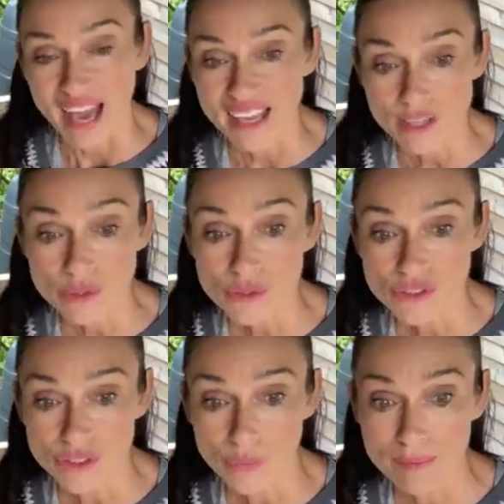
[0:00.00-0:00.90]
I
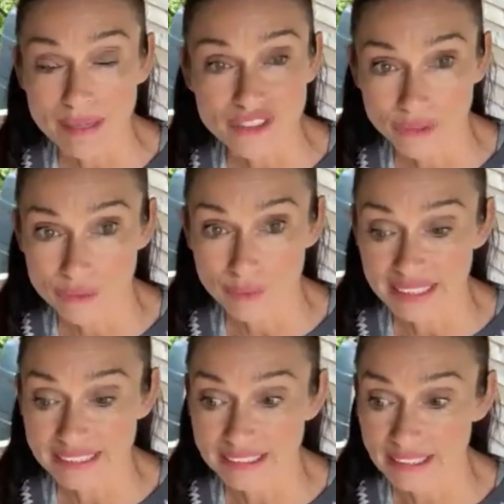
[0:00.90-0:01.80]
used to, when my children were
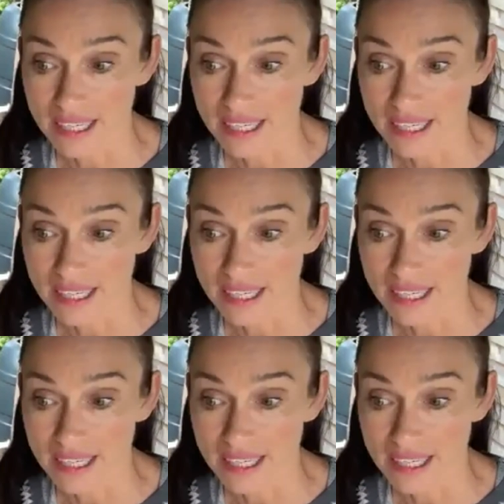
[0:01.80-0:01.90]
little,